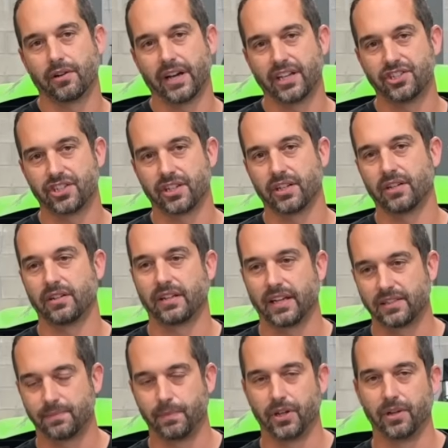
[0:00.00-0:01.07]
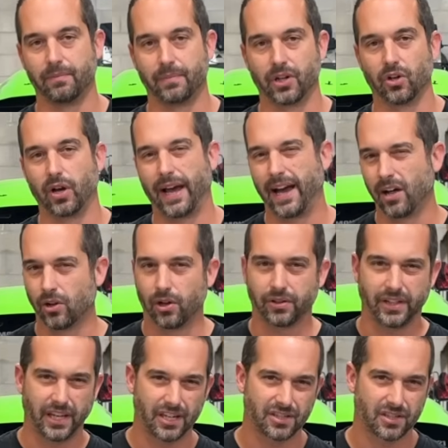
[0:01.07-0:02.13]
engine that's been built, how long
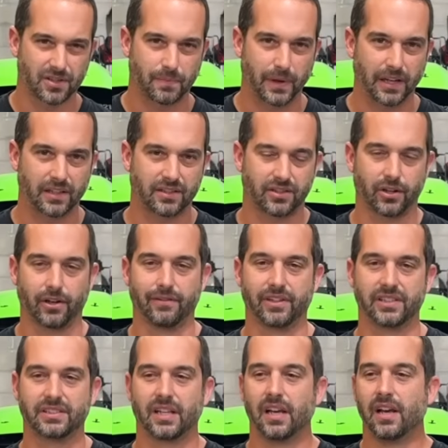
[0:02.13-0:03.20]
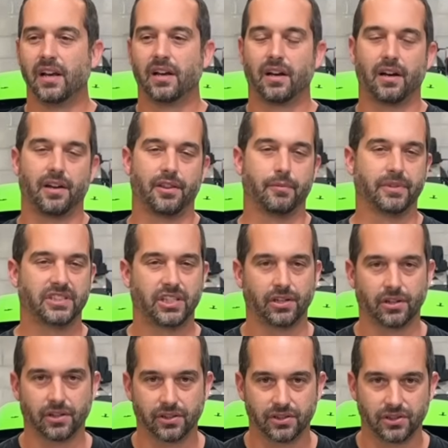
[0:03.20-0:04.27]
the engine's been in service, uh, the
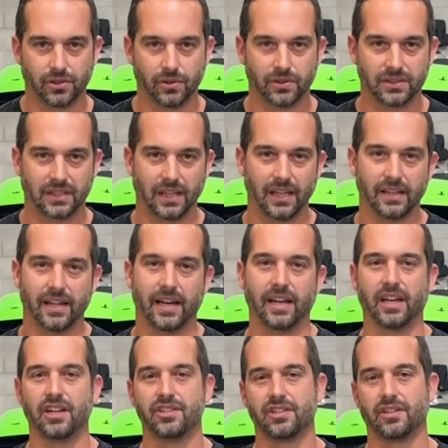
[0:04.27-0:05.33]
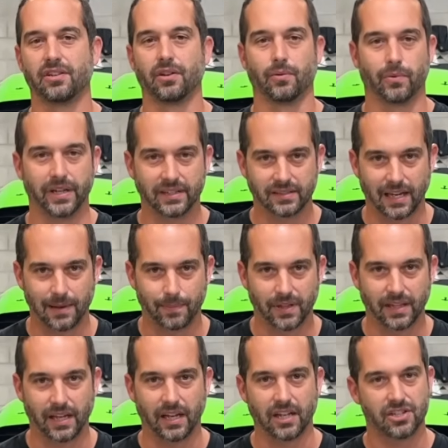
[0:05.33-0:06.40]
materials used in that engine, the ring type in
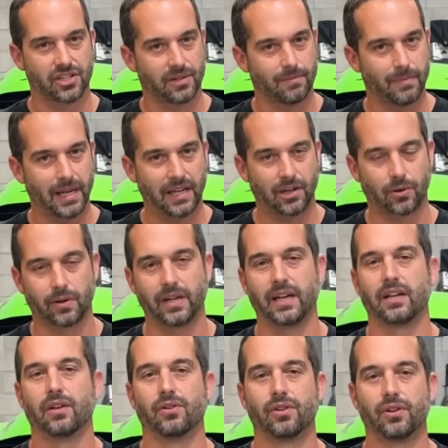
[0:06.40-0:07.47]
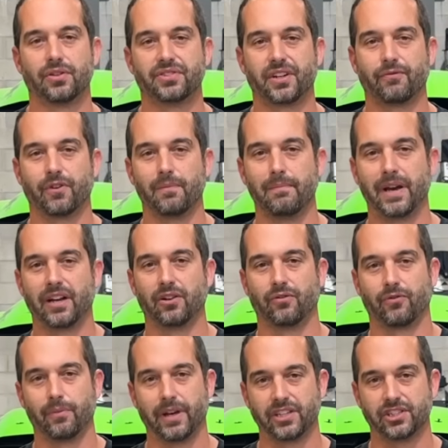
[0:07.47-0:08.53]
that engine may create a little different metal
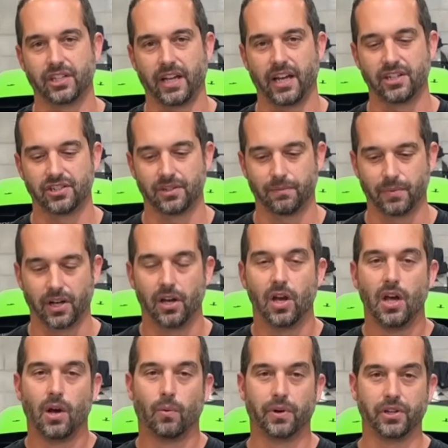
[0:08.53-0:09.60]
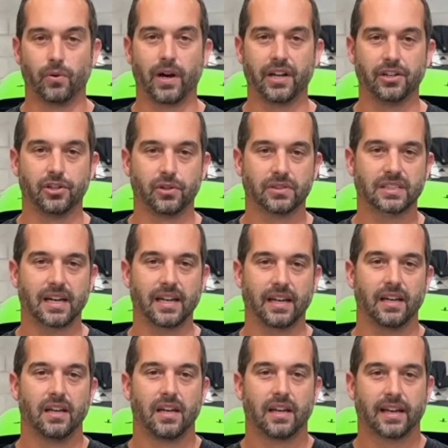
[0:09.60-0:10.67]
from engine to engine. But what you want to do is kind
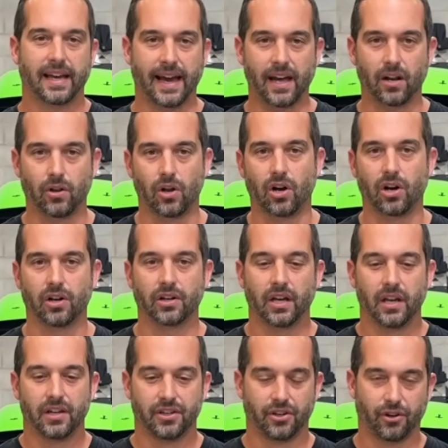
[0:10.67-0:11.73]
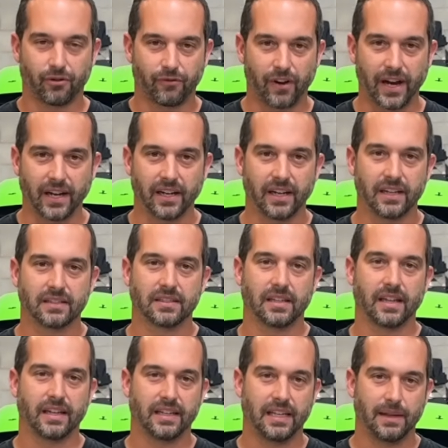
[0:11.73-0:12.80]
of catalog your findings and
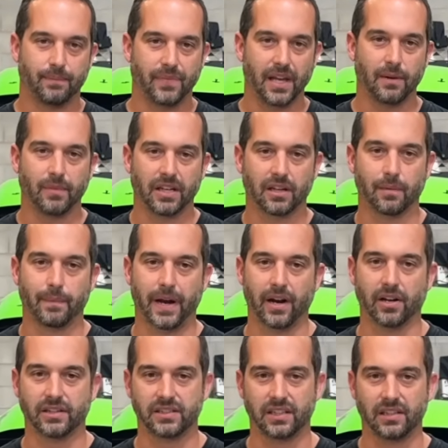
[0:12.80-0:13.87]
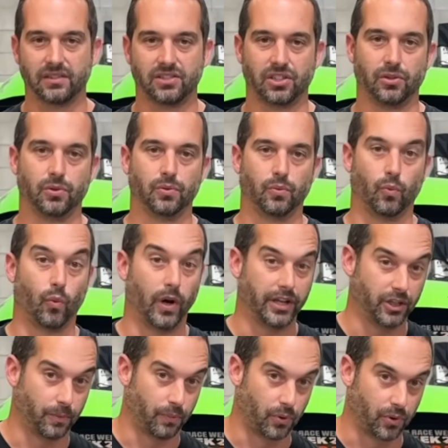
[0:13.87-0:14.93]
then keep them in comparison to what
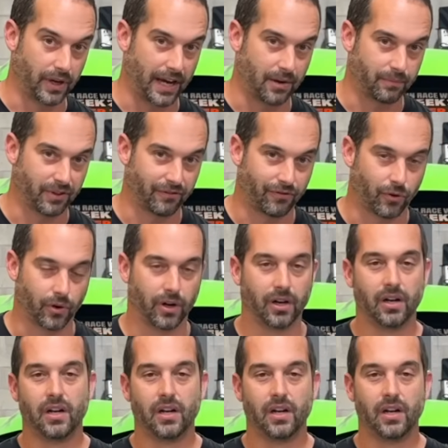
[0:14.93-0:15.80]
you pulled out before.